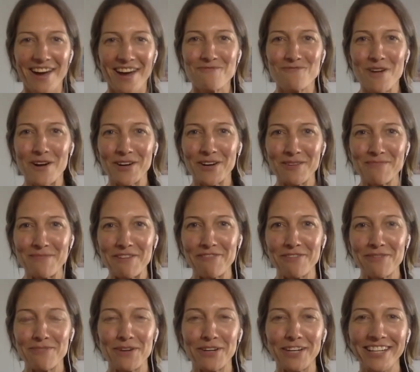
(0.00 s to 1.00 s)
Welcome
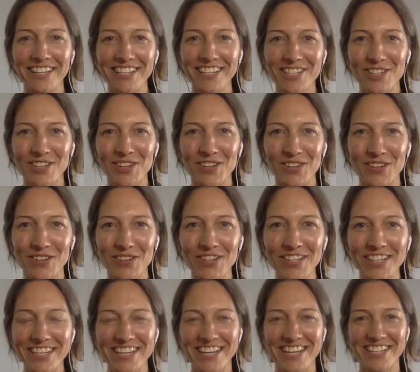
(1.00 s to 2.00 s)
everybody to
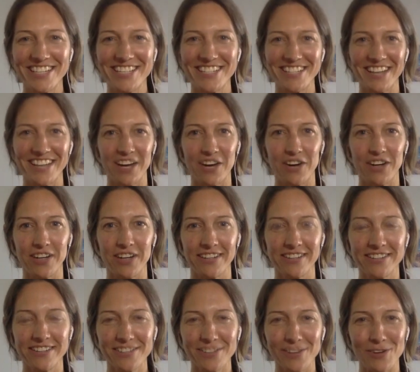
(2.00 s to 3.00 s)
Sharing
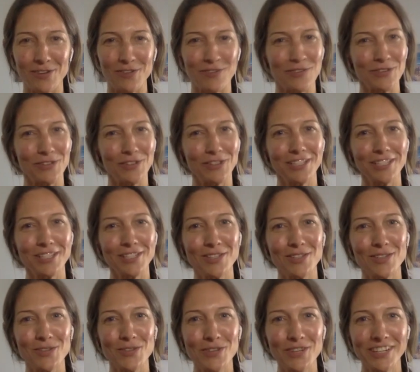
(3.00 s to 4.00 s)
Soulful
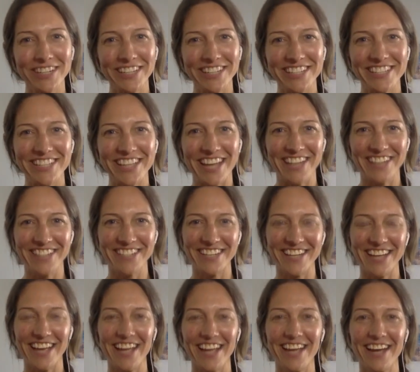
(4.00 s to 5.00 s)
Stories. And
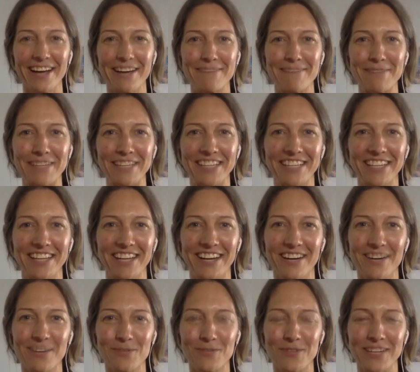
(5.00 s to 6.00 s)
today I am here
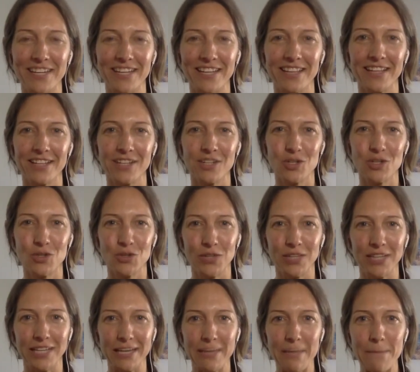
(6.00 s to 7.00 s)
with
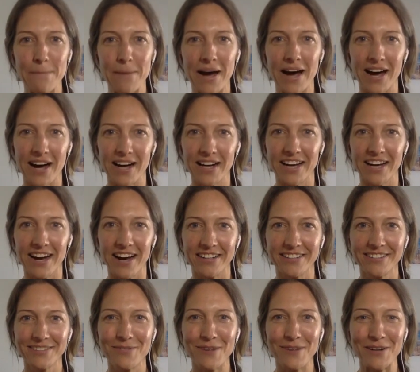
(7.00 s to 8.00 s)
Julie Parker.
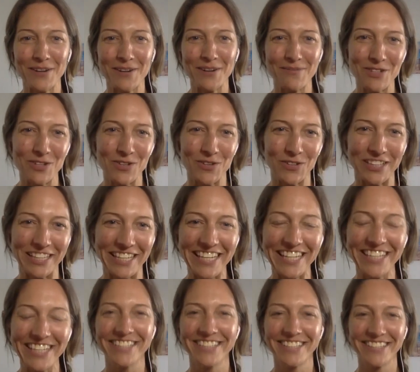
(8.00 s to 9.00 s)
Welcome,
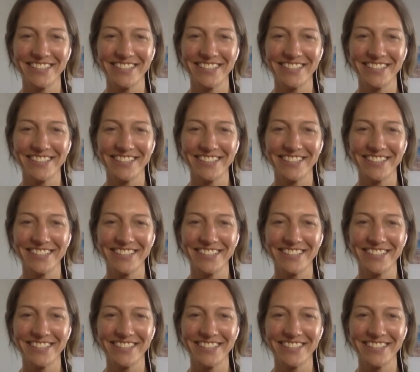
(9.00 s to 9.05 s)
Julie.